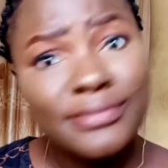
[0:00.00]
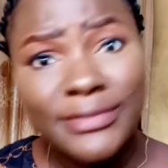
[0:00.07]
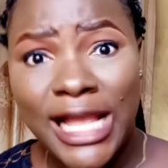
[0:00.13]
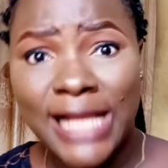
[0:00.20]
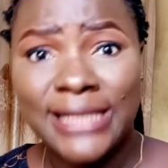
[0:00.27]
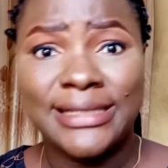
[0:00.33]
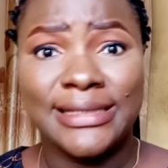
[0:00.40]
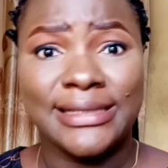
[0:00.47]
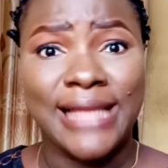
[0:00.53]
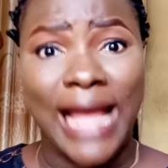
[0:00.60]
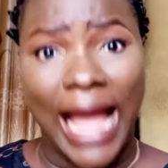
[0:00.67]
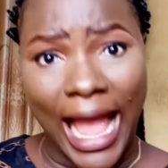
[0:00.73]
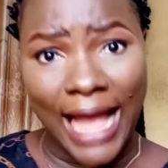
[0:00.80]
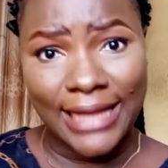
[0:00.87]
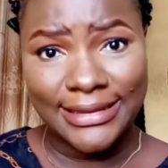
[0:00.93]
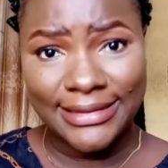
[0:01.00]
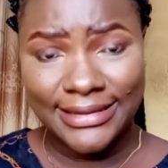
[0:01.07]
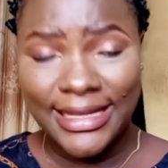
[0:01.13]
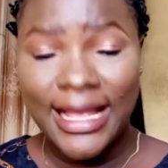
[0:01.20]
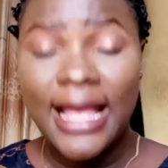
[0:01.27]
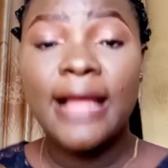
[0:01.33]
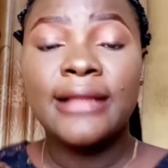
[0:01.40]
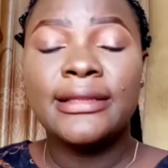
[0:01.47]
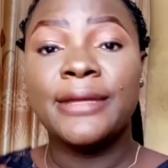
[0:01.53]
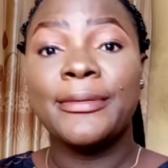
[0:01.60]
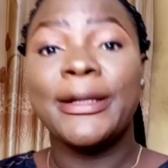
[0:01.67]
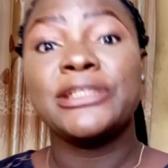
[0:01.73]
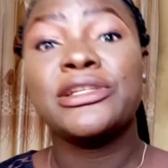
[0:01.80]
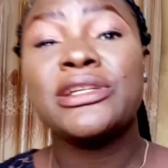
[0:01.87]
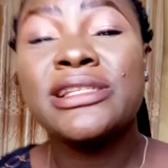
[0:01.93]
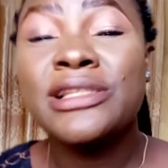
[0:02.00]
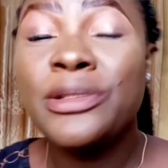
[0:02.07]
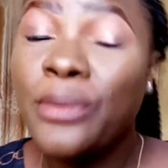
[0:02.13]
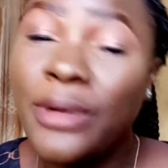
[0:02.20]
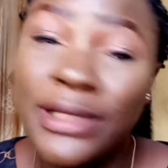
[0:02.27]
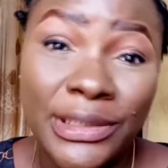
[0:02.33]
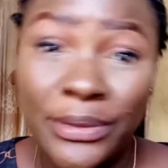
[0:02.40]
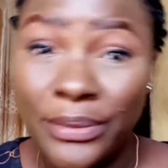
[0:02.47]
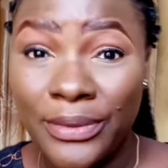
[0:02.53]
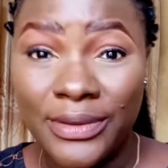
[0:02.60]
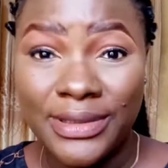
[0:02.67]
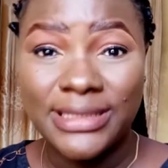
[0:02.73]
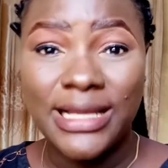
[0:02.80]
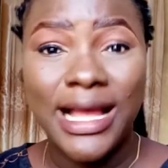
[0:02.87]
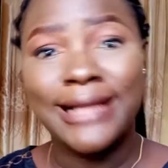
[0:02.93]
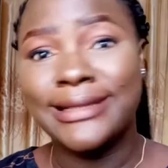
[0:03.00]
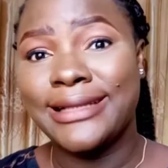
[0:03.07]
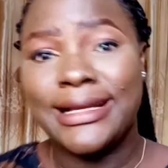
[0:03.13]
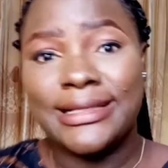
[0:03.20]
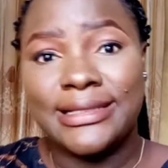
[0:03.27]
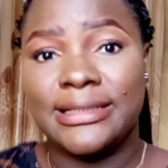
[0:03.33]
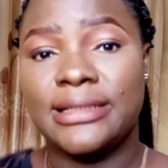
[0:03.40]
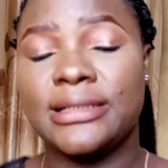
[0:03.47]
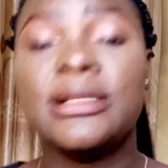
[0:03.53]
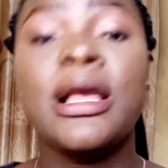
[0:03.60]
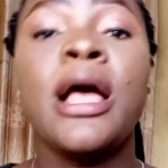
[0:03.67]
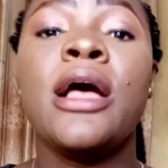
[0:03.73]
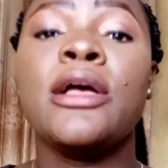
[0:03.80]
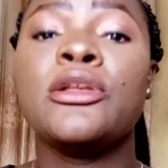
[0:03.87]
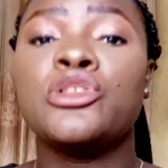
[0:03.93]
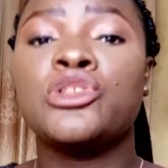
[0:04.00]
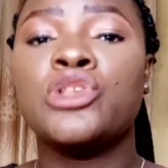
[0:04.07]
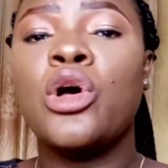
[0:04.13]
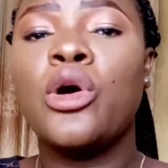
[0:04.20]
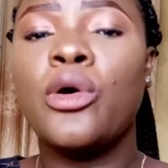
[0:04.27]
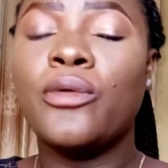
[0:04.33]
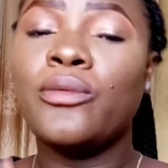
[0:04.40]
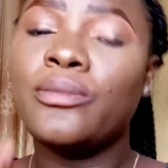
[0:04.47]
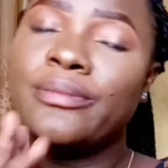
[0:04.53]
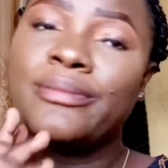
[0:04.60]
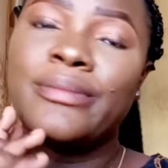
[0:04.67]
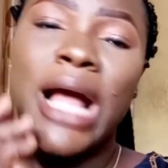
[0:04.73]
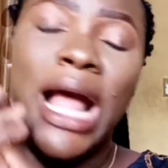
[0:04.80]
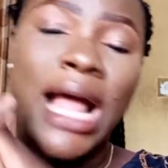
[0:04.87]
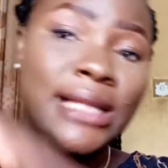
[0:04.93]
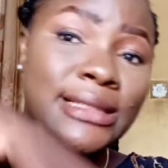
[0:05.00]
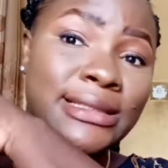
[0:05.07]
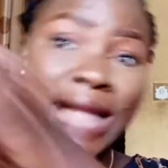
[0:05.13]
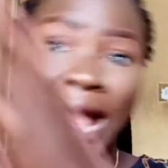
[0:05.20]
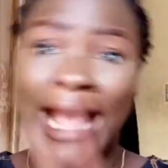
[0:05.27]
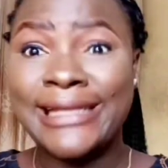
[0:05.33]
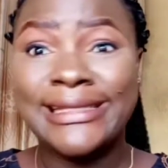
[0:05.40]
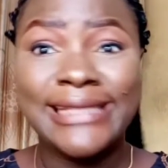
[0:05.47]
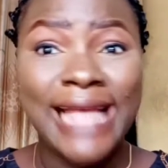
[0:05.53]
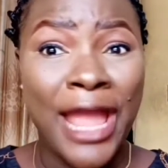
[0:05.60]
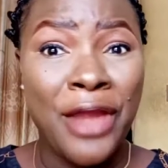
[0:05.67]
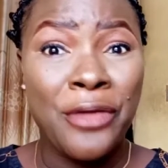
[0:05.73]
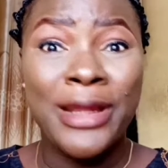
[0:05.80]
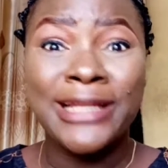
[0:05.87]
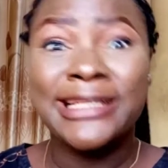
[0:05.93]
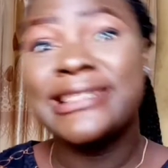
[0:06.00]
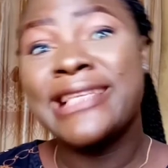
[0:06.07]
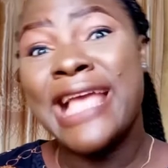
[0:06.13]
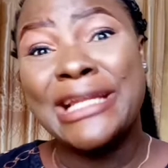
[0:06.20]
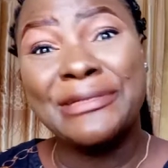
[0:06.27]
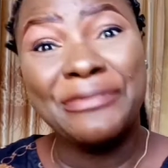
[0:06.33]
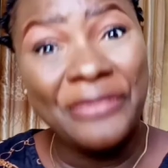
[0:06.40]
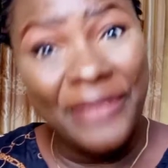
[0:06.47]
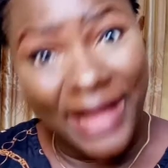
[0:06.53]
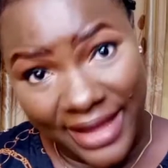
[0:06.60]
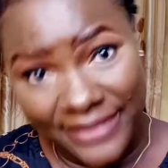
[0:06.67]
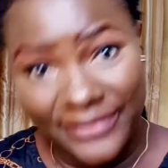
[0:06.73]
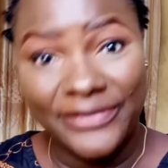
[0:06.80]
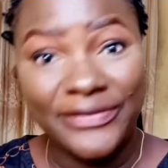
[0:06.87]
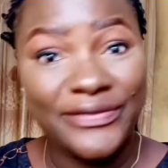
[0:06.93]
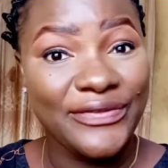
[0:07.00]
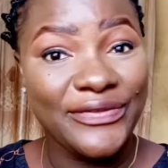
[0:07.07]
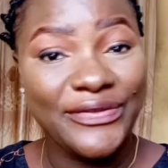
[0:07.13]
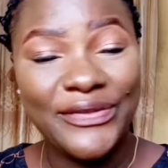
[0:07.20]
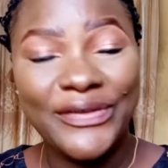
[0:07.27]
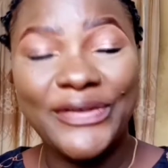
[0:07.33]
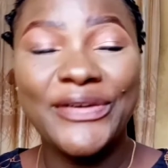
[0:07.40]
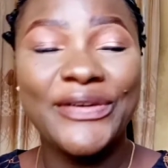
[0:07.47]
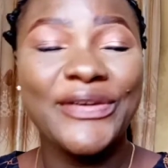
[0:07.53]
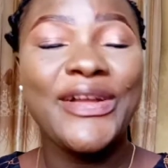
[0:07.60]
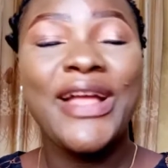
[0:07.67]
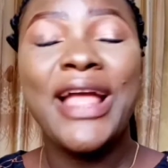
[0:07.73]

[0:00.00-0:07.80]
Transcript: that's that they might just see what they want and that's it so i, I already said five